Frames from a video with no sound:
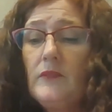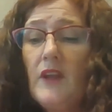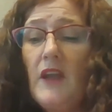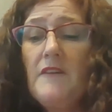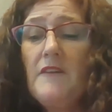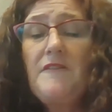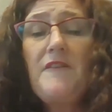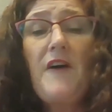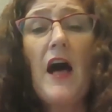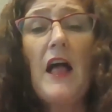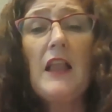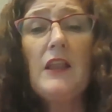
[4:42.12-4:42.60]

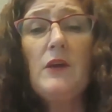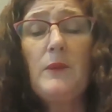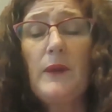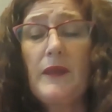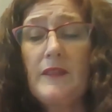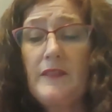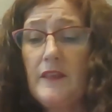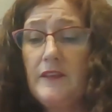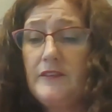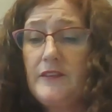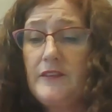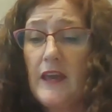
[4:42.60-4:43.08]

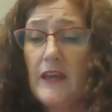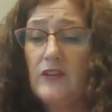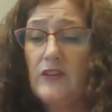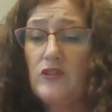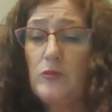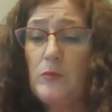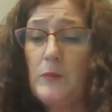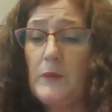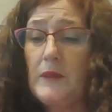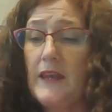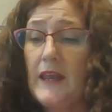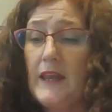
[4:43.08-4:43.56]
Following this
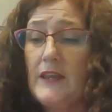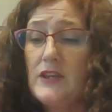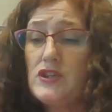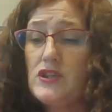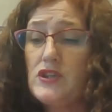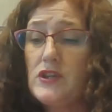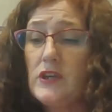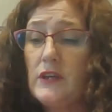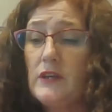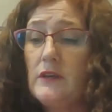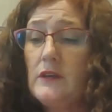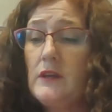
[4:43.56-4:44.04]

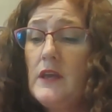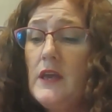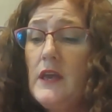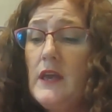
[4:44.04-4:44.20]
explanation